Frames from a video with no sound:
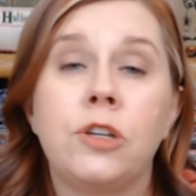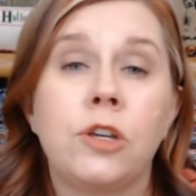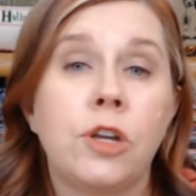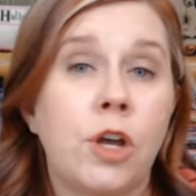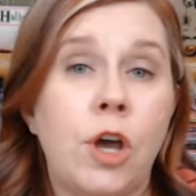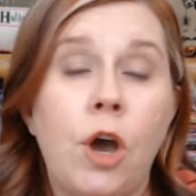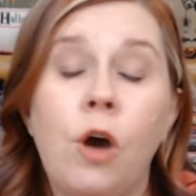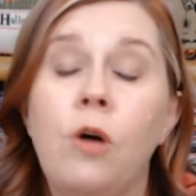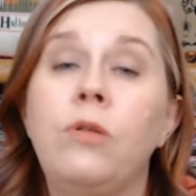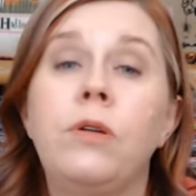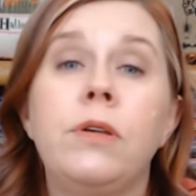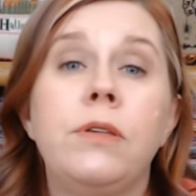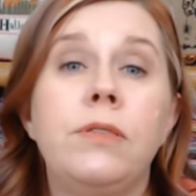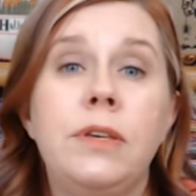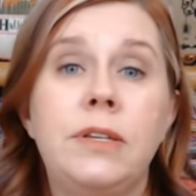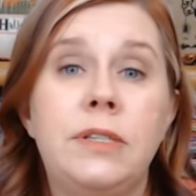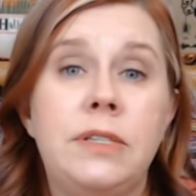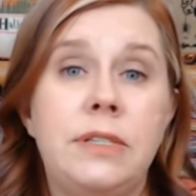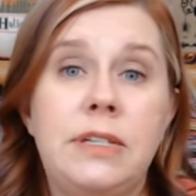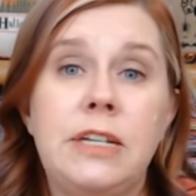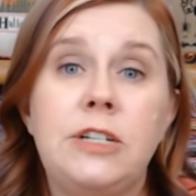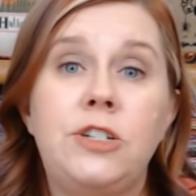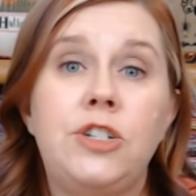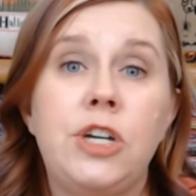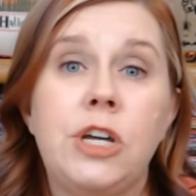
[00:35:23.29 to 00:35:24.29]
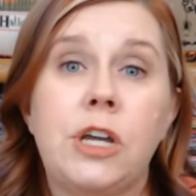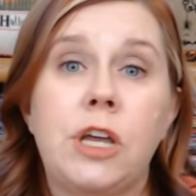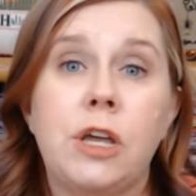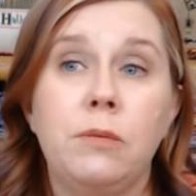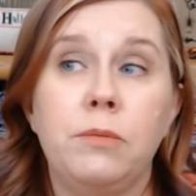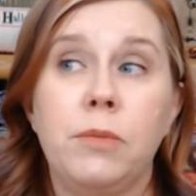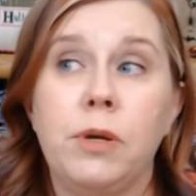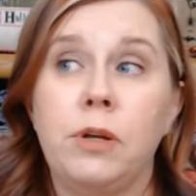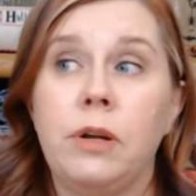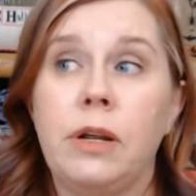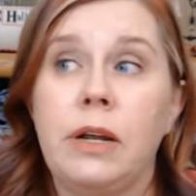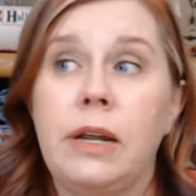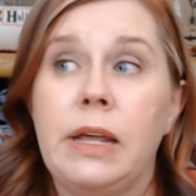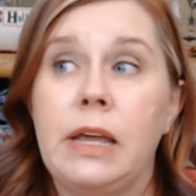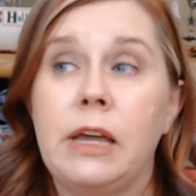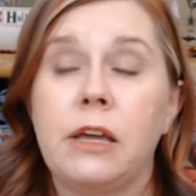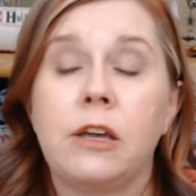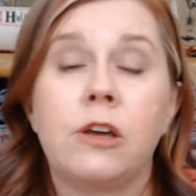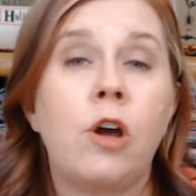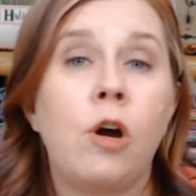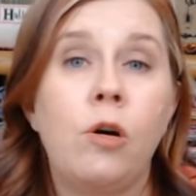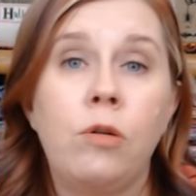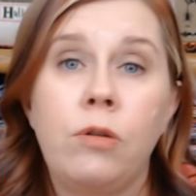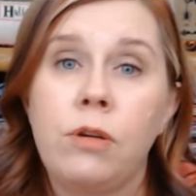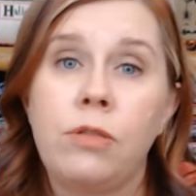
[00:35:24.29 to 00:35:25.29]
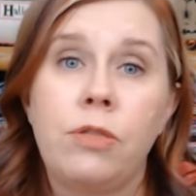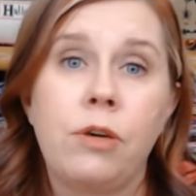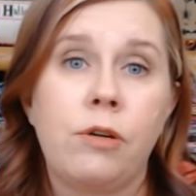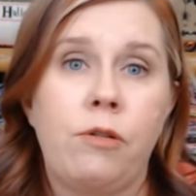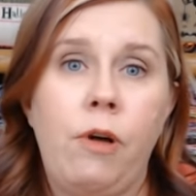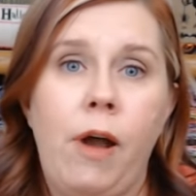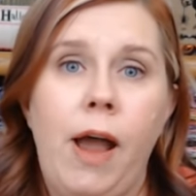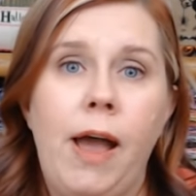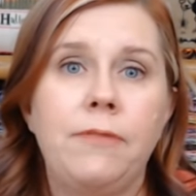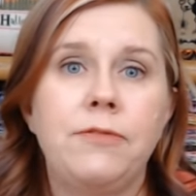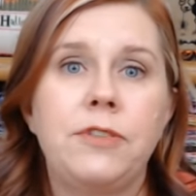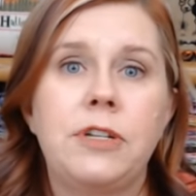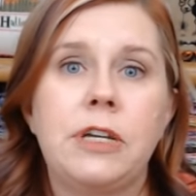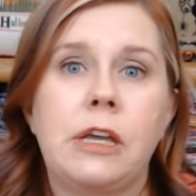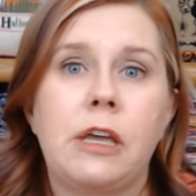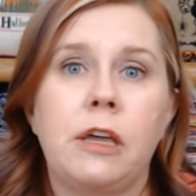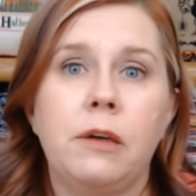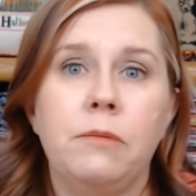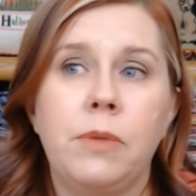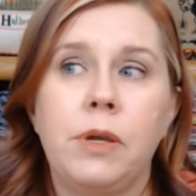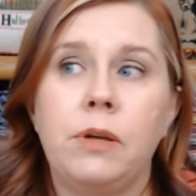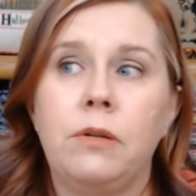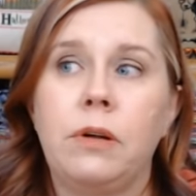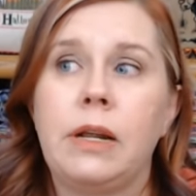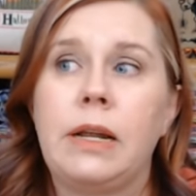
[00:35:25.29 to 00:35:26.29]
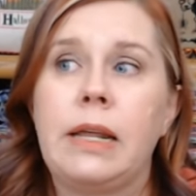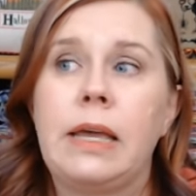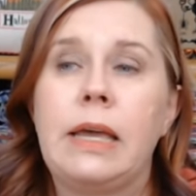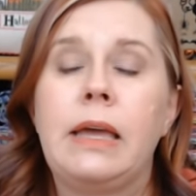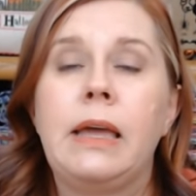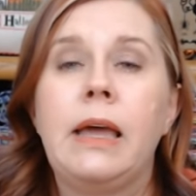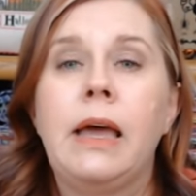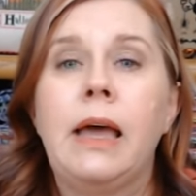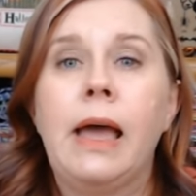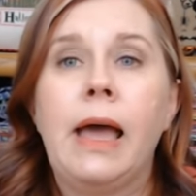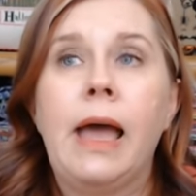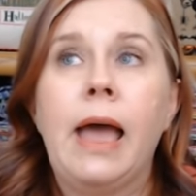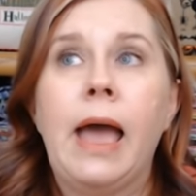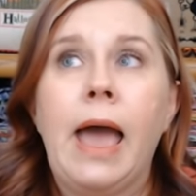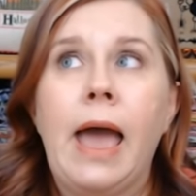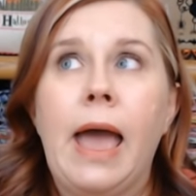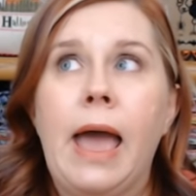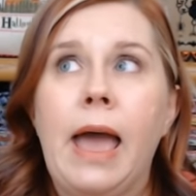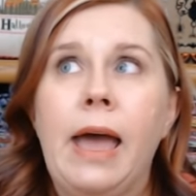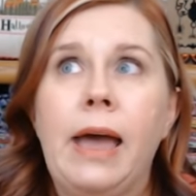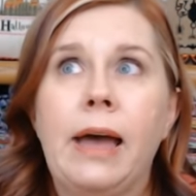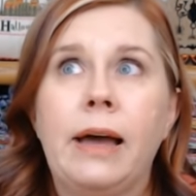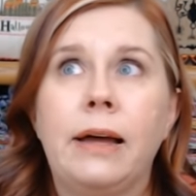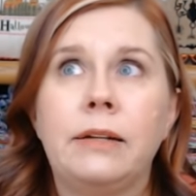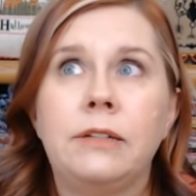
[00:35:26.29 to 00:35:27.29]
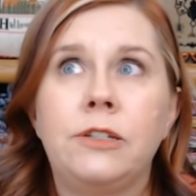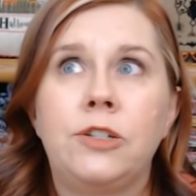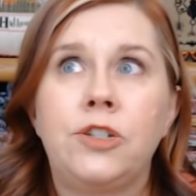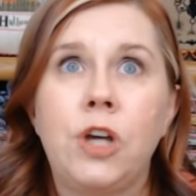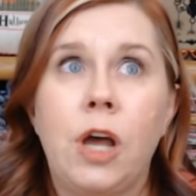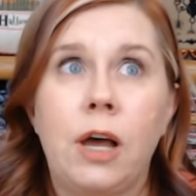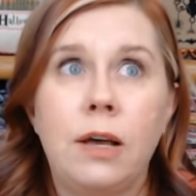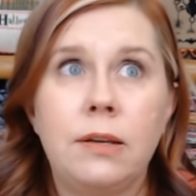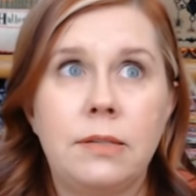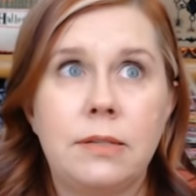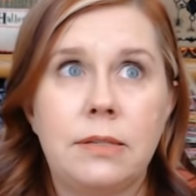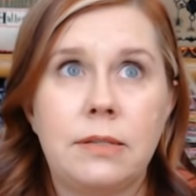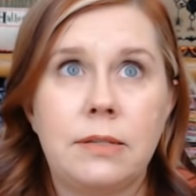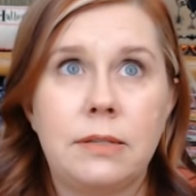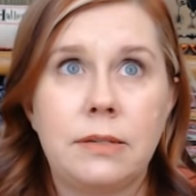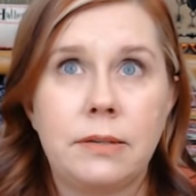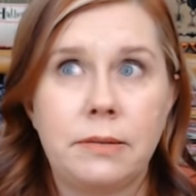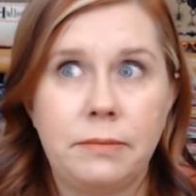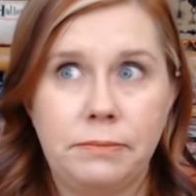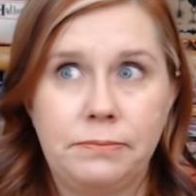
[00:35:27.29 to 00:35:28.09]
go to the stitchy community, go to the crafty community, and just,